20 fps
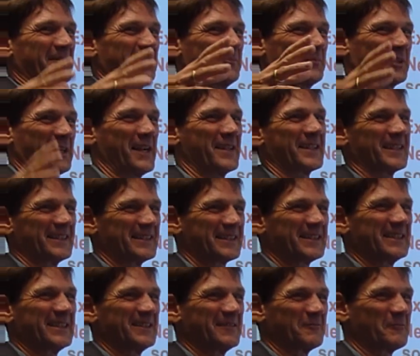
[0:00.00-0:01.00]
present
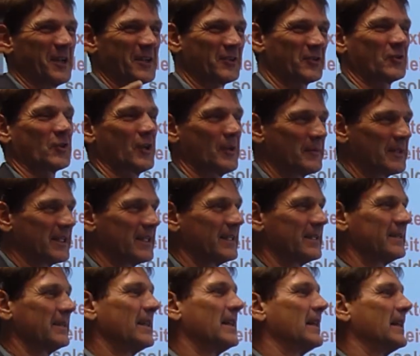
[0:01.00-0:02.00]
in West
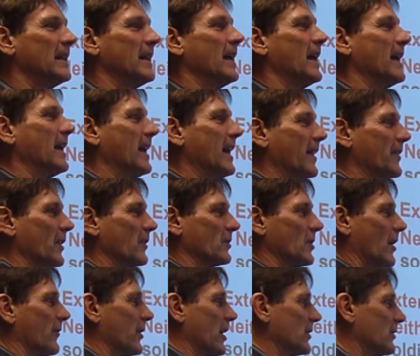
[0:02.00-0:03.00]
Germany, and the
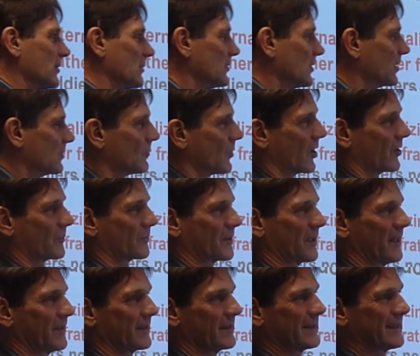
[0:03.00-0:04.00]
Soviet Union was
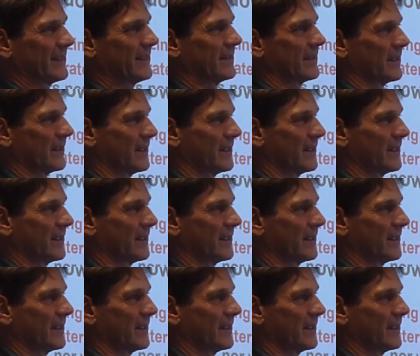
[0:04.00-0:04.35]
present in